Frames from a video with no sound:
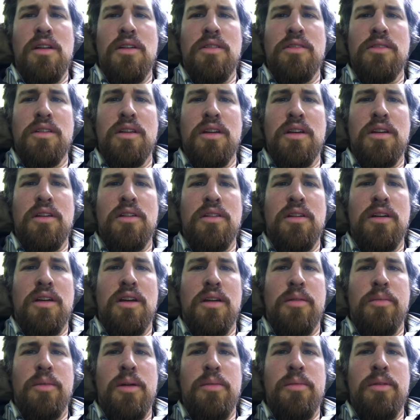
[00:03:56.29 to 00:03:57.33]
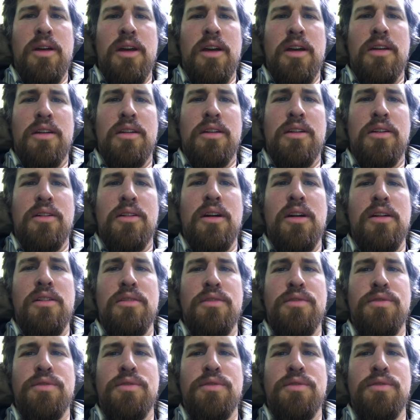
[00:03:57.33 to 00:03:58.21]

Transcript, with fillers: I was like, okay, maybe I could go out and